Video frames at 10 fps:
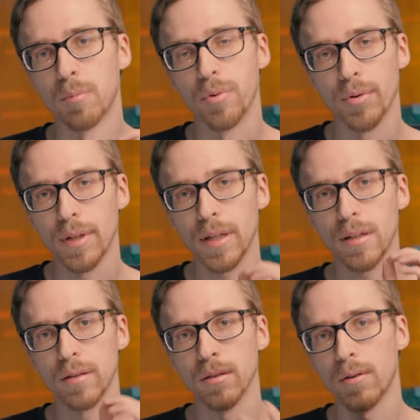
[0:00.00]
pretty
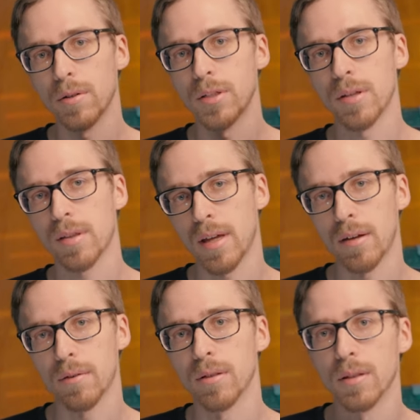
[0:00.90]

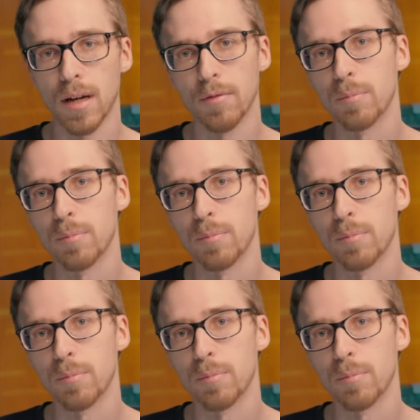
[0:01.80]
large-scale live